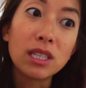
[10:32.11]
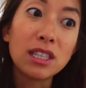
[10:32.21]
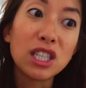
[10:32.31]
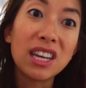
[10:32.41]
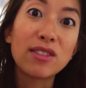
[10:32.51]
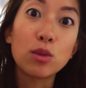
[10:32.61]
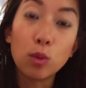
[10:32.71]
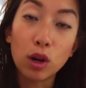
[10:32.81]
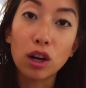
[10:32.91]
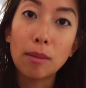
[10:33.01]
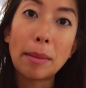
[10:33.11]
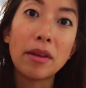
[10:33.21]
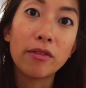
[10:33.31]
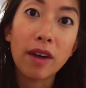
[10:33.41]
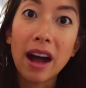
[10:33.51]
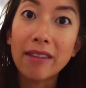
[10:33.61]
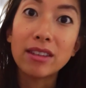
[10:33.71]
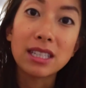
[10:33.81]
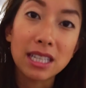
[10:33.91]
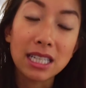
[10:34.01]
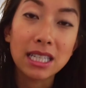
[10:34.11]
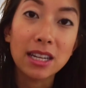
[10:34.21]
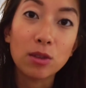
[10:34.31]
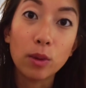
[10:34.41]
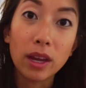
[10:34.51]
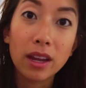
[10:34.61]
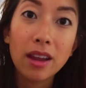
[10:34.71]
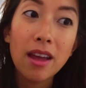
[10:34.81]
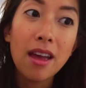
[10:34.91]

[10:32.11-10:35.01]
since you have to work maybe 5 to 6 days a week.